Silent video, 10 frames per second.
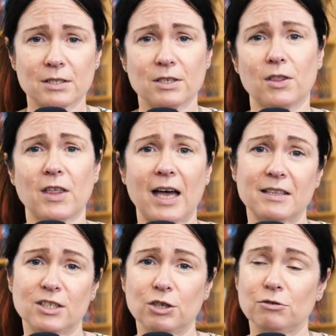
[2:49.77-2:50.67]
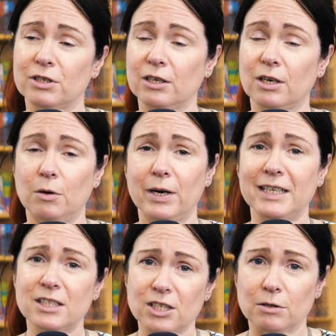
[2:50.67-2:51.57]
so that the children can go
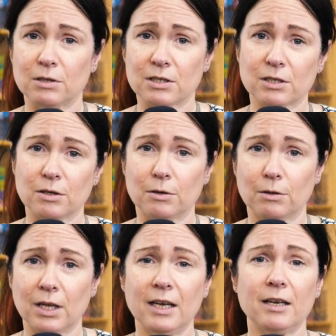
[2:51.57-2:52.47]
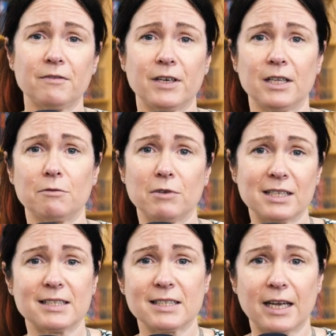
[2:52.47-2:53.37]
into the school feeling
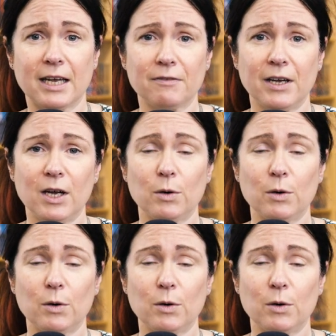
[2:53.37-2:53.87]
really safe.